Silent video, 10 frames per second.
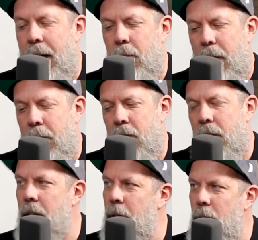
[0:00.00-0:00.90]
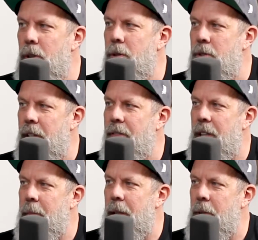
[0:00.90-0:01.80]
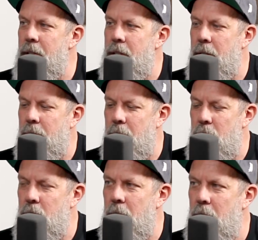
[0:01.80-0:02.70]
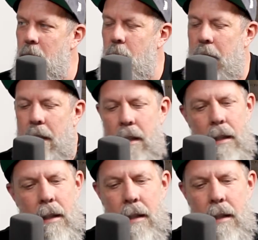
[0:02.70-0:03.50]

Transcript: and when you hear the rules I've come up with, so to assure you win,